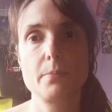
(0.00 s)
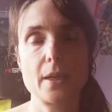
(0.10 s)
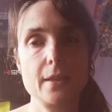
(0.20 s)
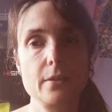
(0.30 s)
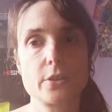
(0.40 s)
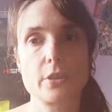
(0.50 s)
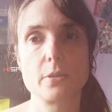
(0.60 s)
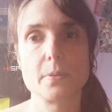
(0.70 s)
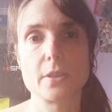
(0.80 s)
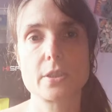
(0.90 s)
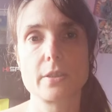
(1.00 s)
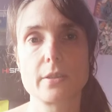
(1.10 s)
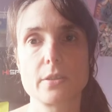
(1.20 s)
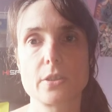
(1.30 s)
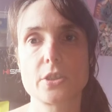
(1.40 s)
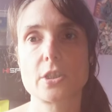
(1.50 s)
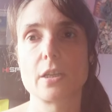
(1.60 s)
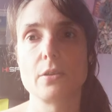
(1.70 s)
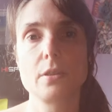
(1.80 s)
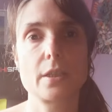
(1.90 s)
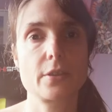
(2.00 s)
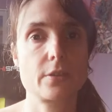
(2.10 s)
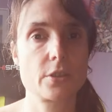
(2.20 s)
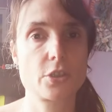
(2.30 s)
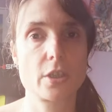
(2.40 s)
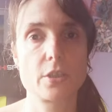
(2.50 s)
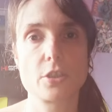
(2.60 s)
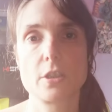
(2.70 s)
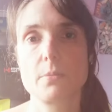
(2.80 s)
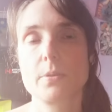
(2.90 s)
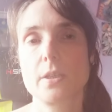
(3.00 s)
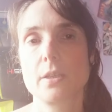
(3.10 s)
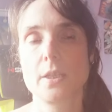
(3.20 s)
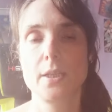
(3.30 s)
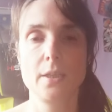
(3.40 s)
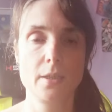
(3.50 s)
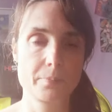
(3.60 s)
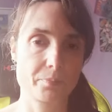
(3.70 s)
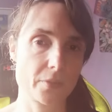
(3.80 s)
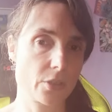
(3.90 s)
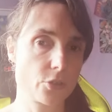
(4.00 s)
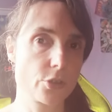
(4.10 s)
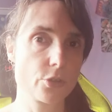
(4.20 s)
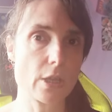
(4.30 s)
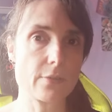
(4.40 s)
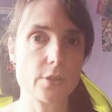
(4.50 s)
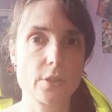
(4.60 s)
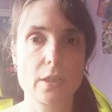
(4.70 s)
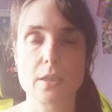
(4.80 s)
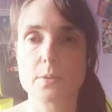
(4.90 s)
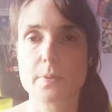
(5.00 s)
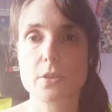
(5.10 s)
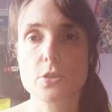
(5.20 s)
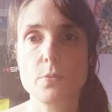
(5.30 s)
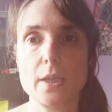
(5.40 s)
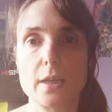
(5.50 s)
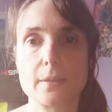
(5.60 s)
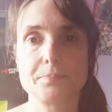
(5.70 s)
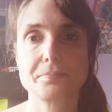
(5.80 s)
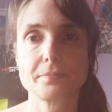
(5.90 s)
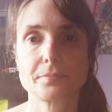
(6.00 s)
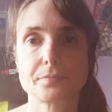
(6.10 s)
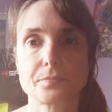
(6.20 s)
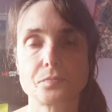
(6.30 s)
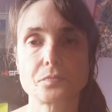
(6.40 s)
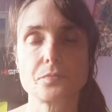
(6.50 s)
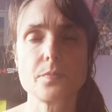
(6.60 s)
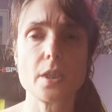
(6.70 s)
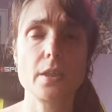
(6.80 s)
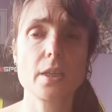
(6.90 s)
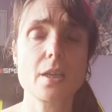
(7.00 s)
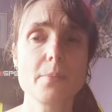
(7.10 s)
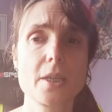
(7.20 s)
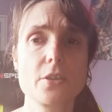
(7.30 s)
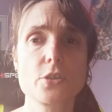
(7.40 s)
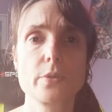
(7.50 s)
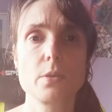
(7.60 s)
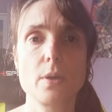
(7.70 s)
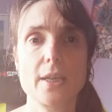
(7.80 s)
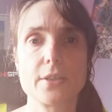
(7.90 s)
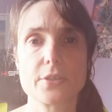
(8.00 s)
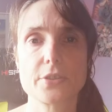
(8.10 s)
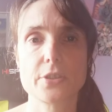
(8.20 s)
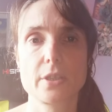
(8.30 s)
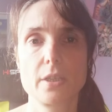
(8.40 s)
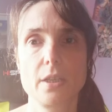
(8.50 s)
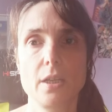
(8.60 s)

It may look terribly sn- uh, slow, like nothing's changing, but in truth, everything is because we are. We're coming into an awareness.